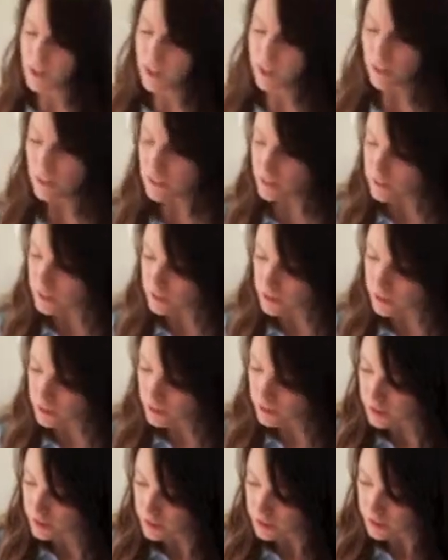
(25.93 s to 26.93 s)
down
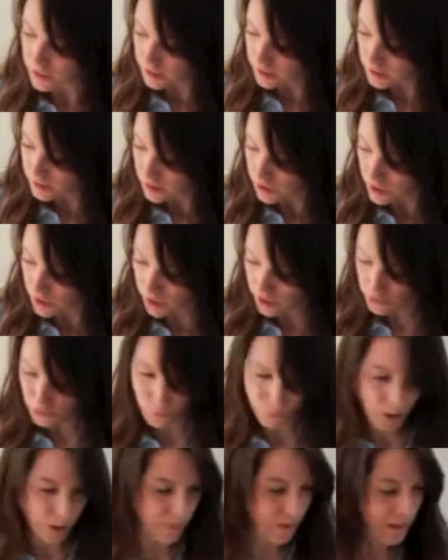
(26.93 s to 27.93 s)
on
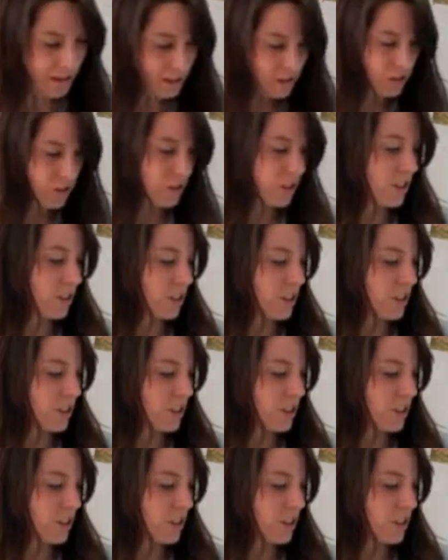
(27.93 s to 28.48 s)
your workbench.